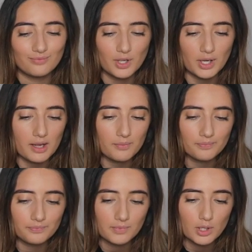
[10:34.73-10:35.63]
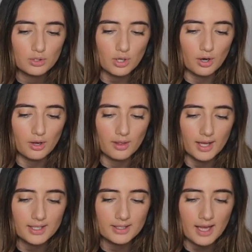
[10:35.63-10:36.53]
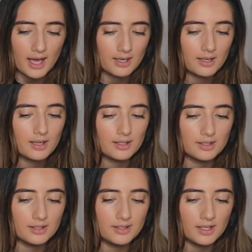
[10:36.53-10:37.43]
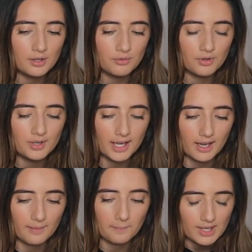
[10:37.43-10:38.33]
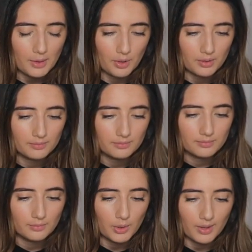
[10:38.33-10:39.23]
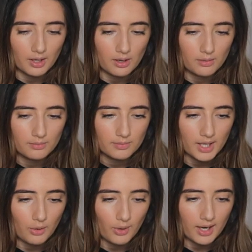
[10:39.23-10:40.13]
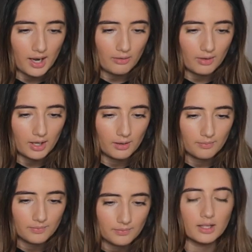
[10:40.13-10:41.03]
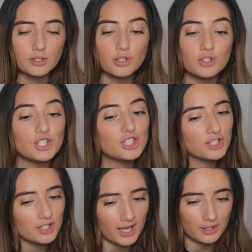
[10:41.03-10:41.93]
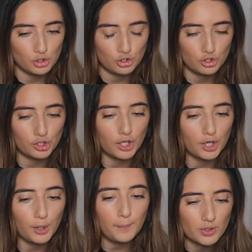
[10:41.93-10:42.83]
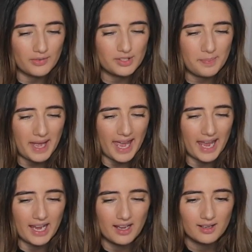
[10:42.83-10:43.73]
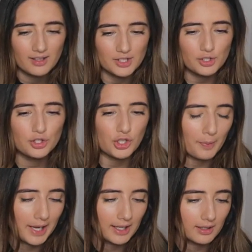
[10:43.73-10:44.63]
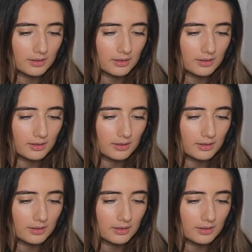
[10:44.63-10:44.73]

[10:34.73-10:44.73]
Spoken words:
Okay, so that is that done a Rooney. Now what? Where do I go? How do I get out of here? Okay. Let's go stylist studio. Do I have to pay? Let's go shopping.